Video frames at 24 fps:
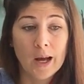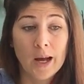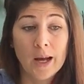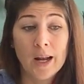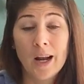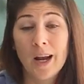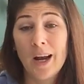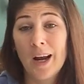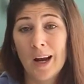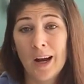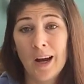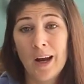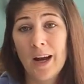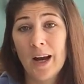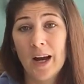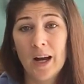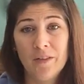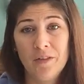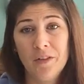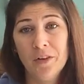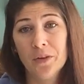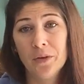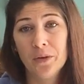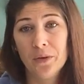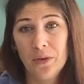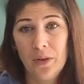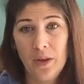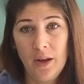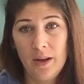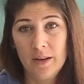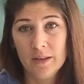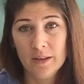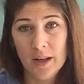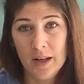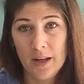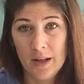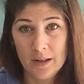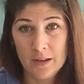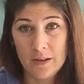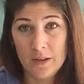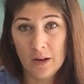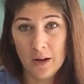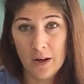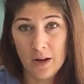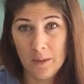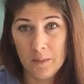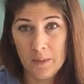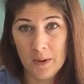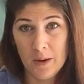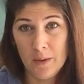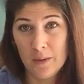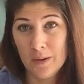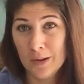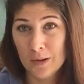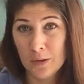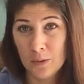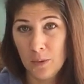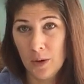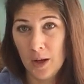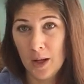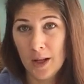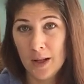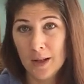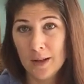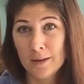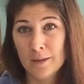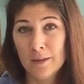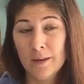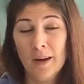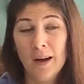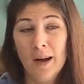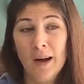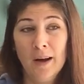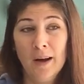I have other things I could talk about as well,